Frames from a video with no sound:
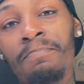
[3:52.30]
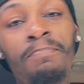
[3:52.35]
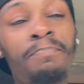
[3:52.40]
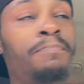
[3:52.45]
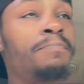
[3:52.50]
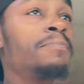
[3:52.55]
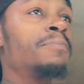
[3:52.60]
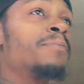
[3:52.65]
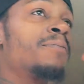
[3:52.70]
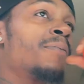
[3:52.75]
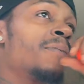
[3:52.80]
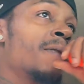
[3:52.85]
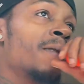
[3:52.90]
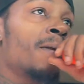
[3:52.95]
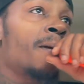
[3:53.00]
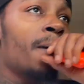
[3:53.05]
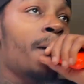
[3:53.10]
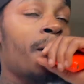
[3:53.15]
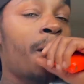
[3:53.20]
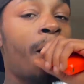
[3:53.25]
oh, you really thought
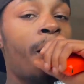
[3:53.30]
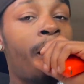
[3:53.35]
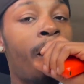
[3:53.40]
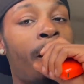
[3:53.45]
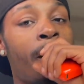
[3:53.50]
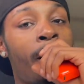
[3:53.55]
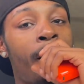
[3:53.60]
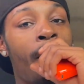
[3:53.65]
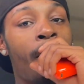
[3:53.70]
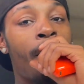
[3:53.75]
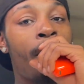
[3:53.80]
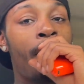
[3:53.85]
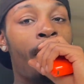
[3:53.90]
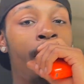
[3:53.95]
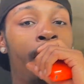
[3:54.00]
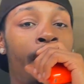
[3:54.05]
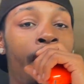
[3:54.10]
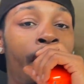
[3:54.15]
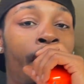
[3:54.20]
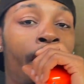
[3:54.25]
I'd say her?
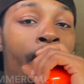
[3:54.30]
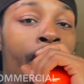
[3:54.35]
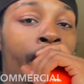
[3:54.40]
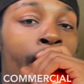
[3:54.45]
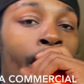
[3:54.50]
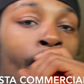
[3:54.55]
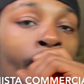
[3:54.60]
I mean,